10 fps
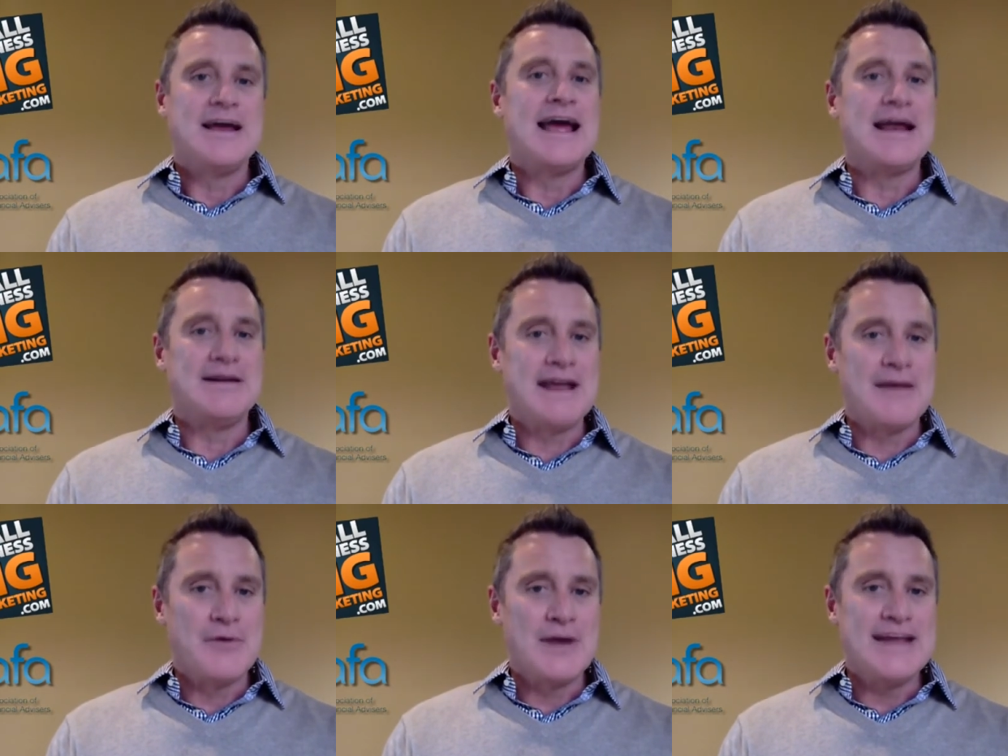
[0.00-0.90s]
and
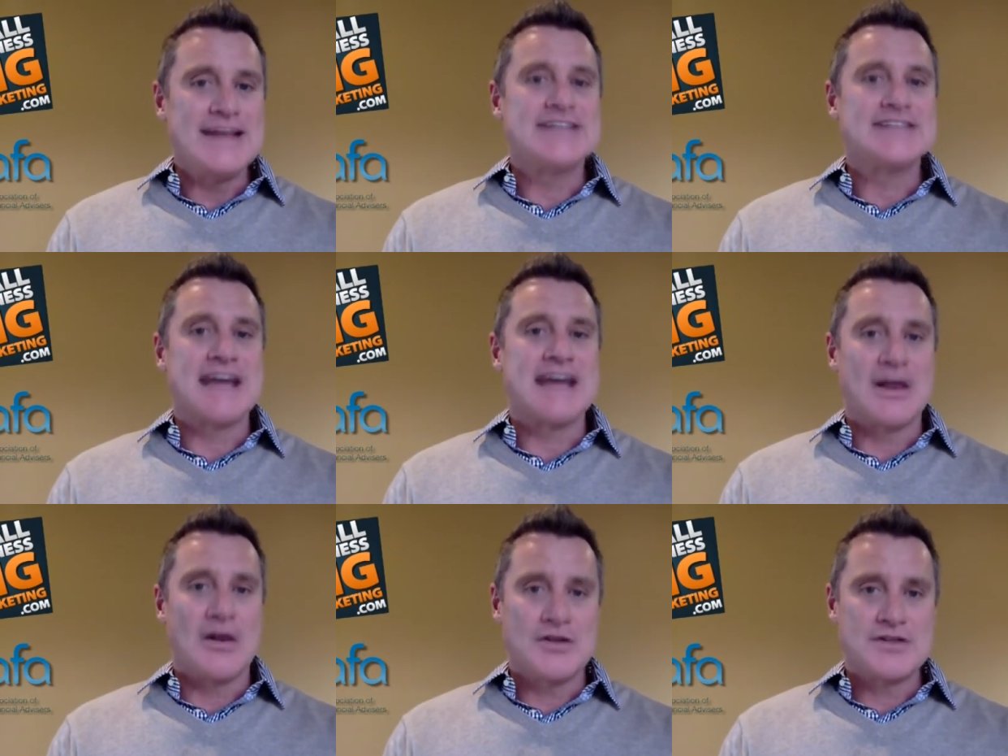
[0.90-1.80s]
get ready to take
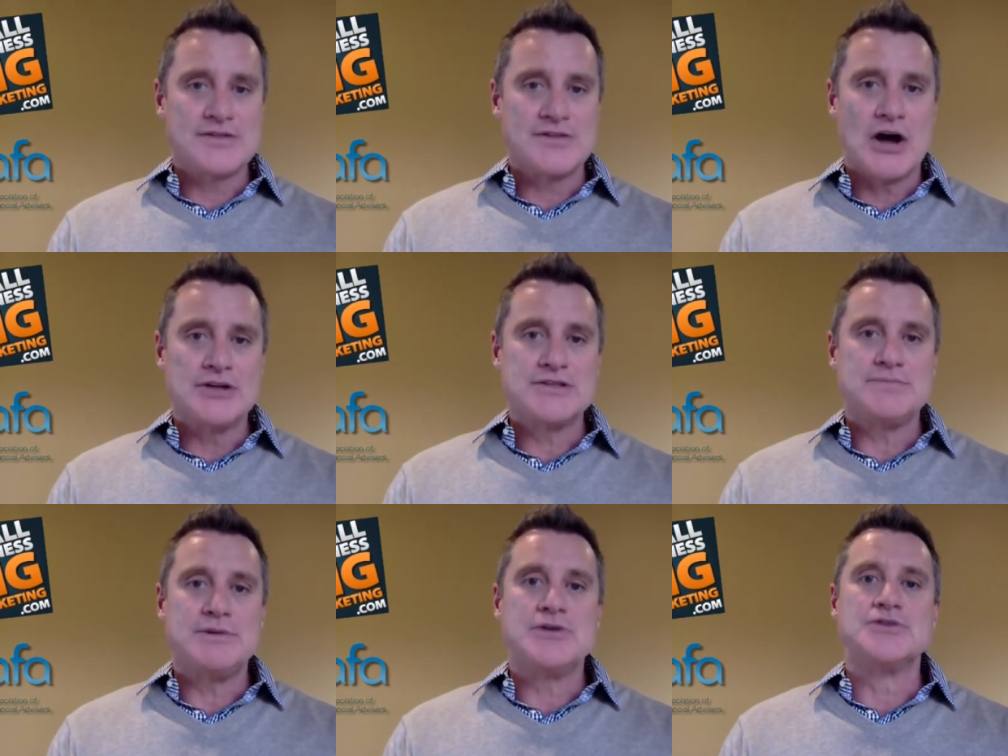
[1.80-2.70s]
lots of notes,
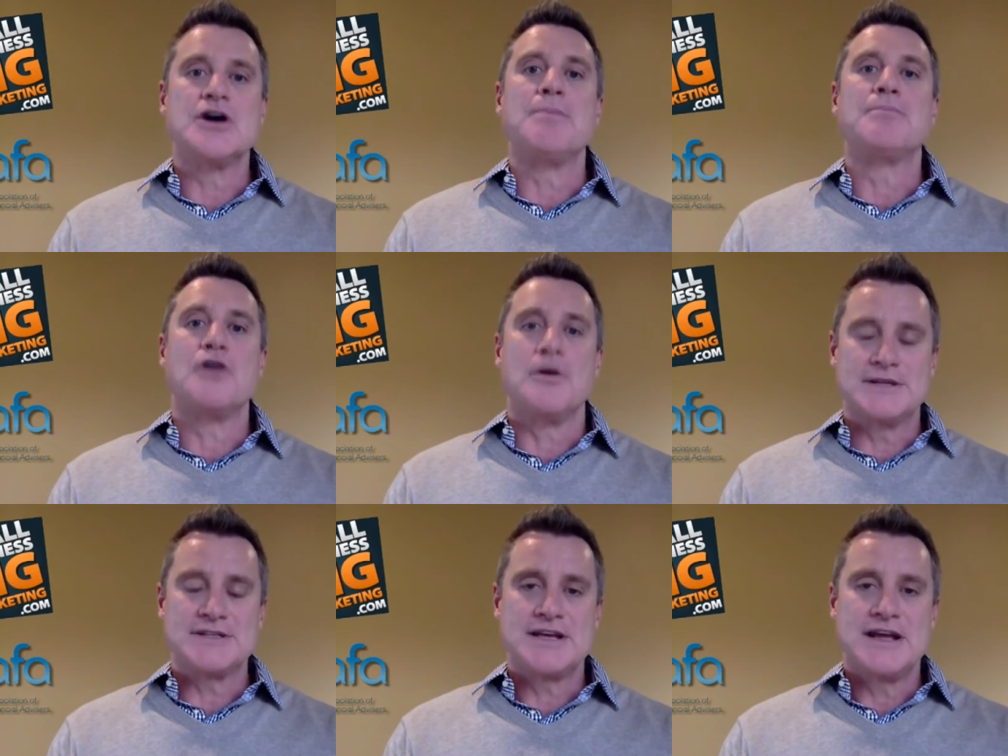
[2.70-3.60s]
because I
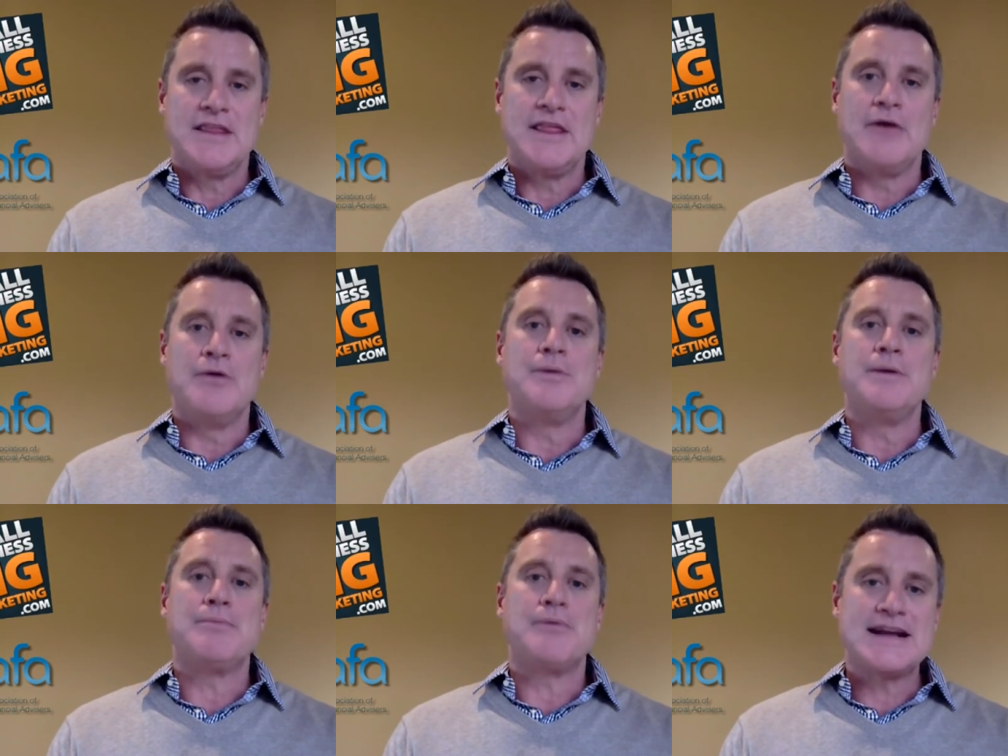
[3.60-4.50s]
promise there will be
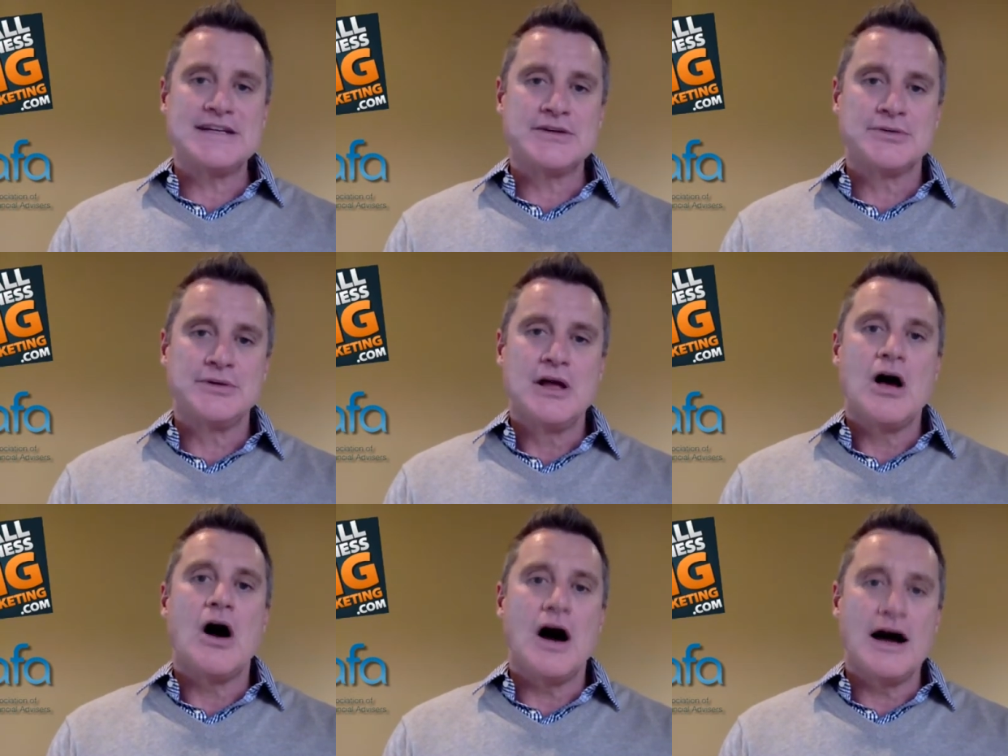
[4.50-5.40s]
practical
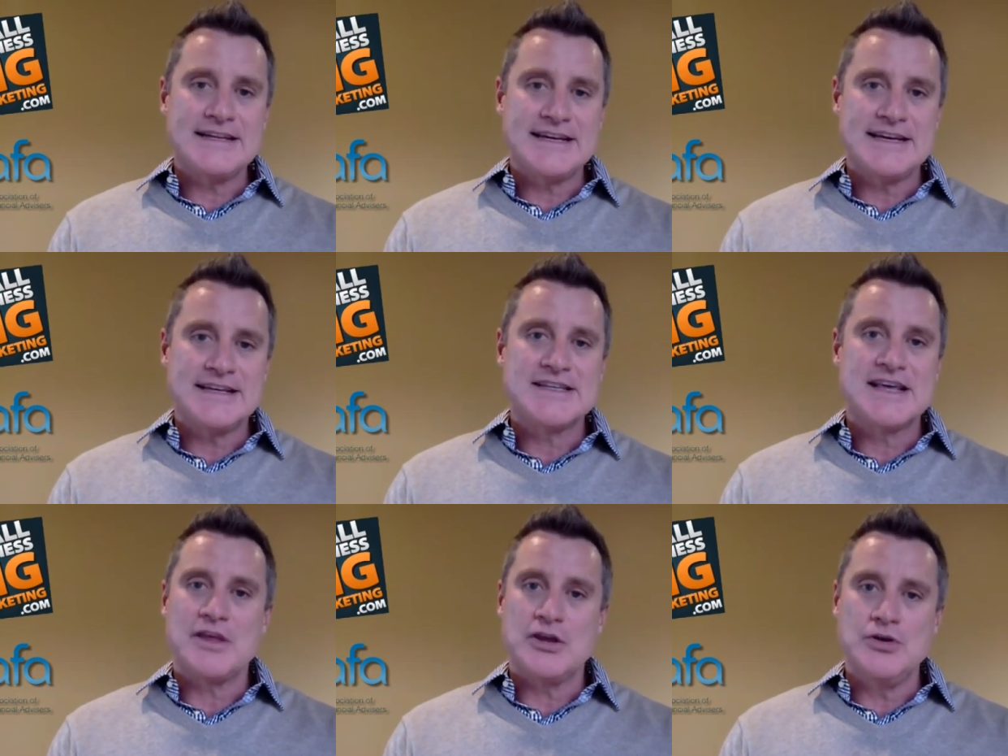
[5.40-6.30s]
ideas
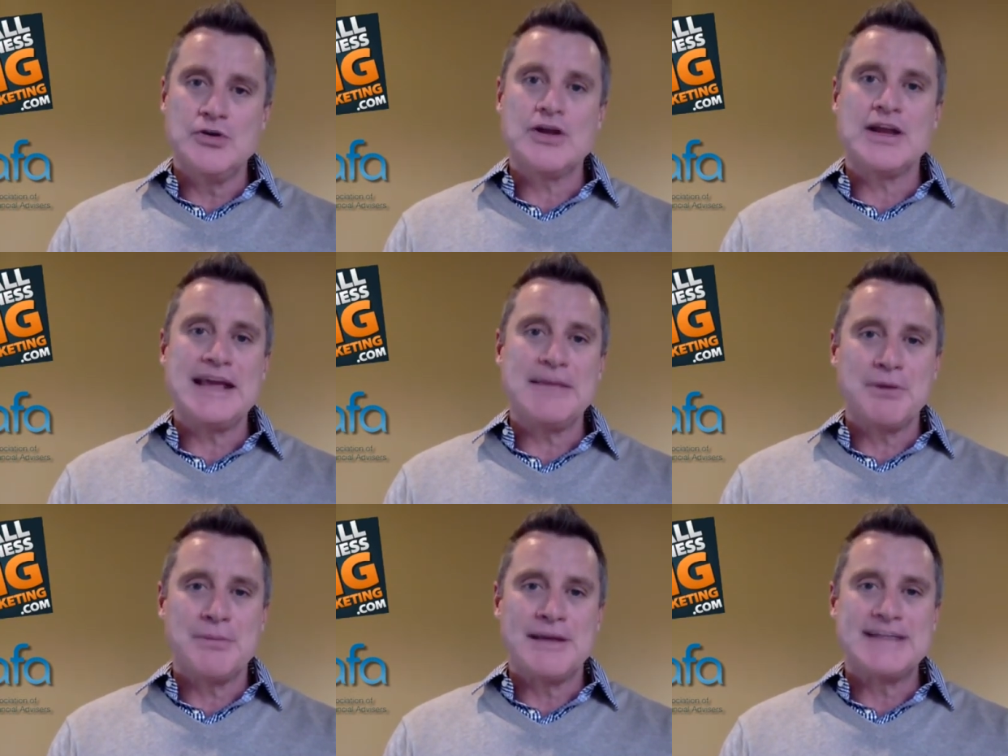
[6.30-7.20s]
that you can
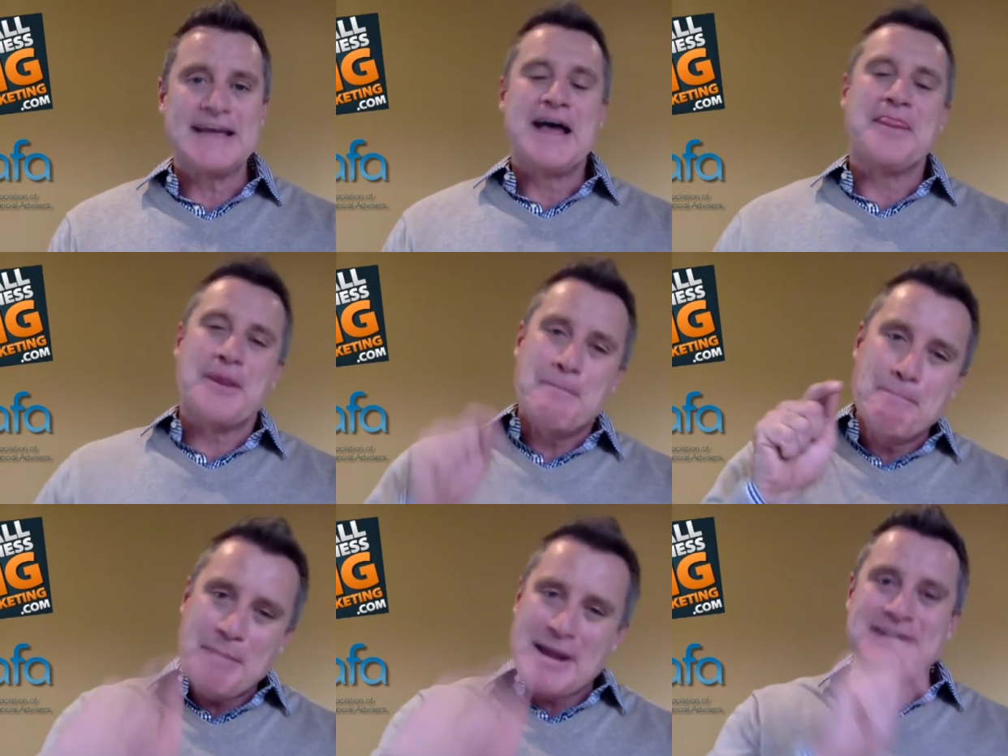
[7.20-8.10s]
implement the
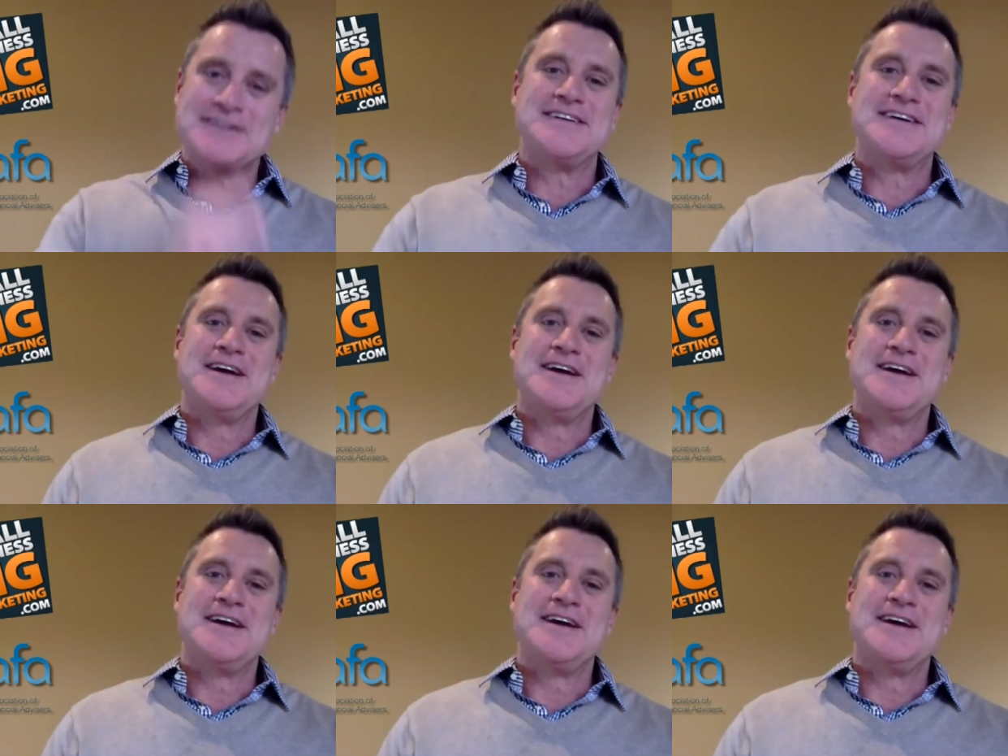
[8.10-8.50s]
minute